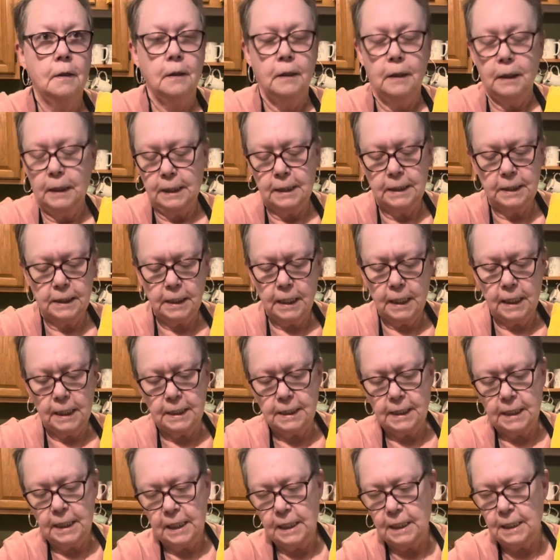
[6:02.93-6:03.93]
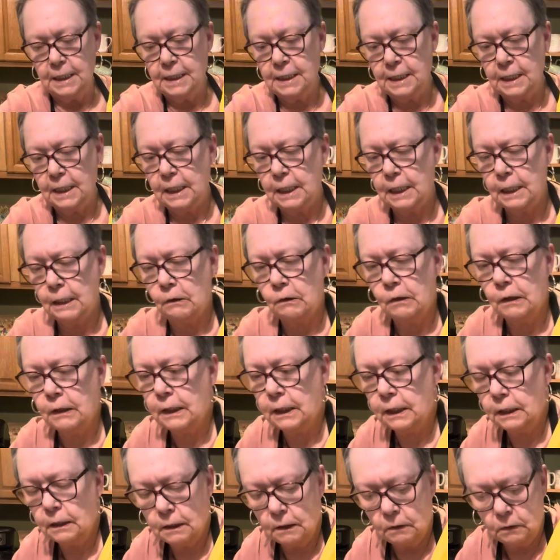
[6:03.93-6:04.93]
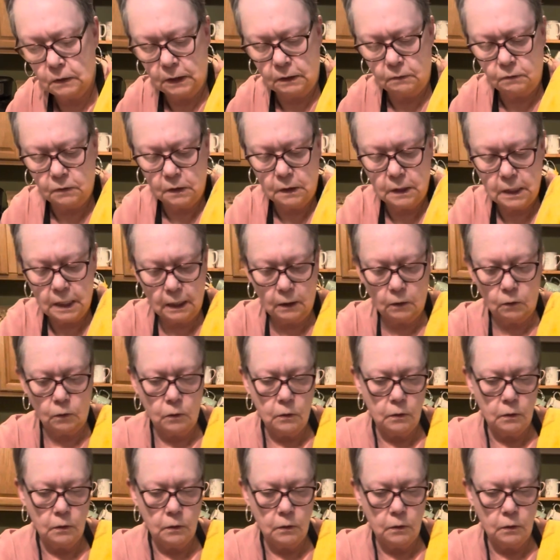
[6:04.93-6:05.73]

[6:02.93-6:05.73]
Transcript: He's got his headset on. He don't even know.